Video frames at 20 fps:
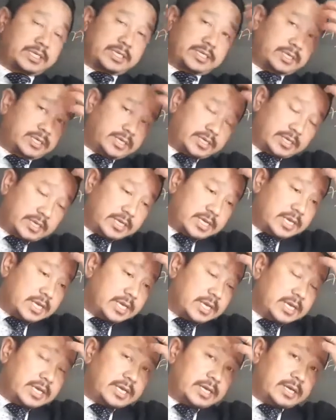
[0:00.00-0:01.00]
here
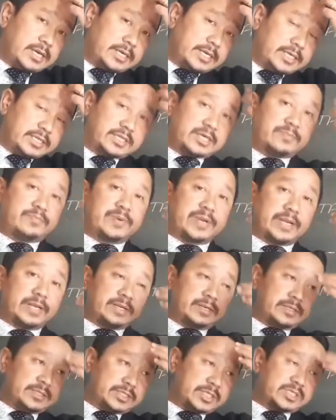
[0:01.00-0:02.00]
in the
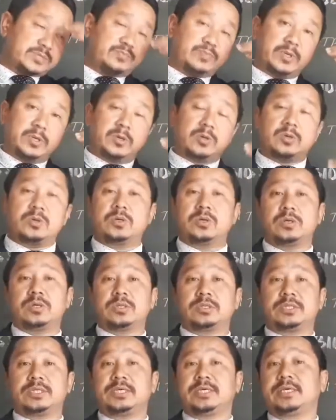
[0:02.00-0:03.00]
brain, just below
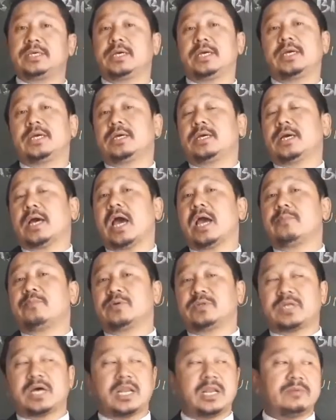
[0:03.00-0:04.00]
the
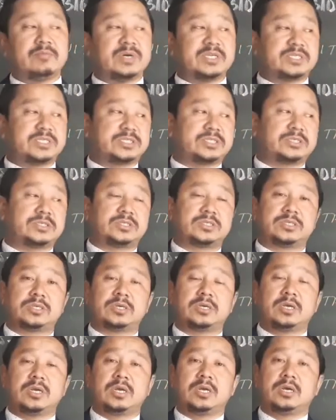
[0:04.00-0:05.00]
hypothalamus.
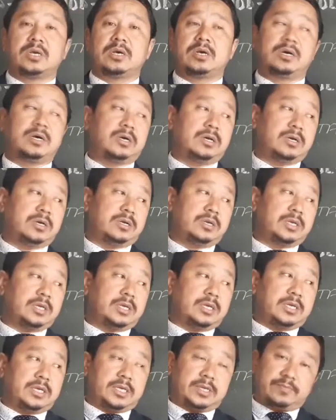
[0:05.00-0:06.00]

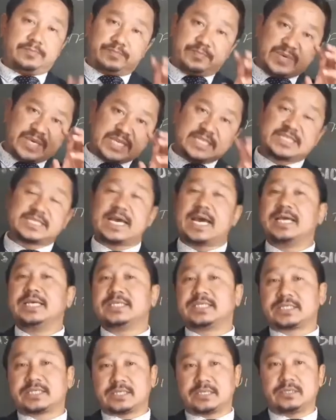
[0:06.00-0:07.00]

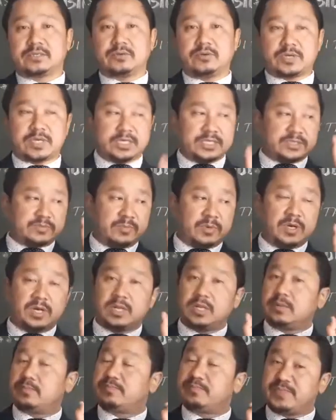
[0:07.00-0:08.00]
Pea-sized, okay,
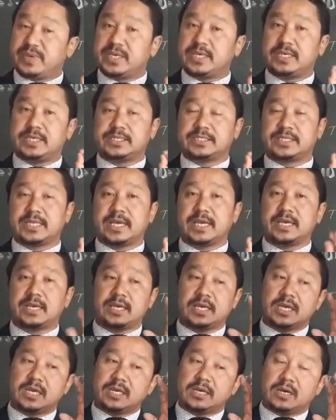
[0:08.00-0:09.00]
small p is there.
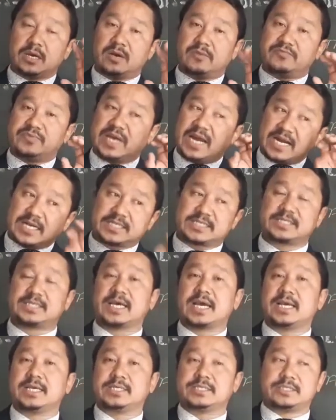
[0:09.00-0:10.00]
Of that
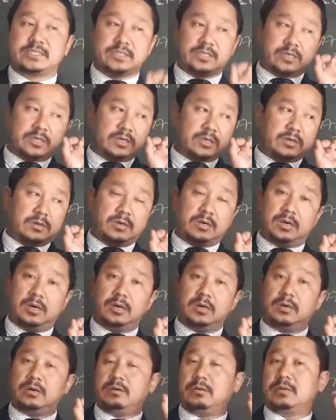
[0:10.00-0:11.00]
size,
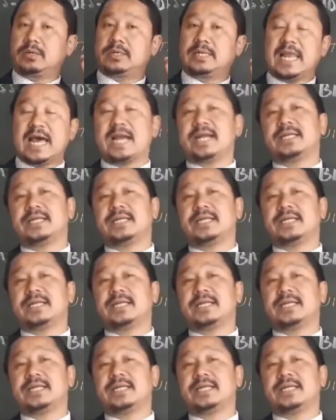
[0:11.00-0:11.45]
gland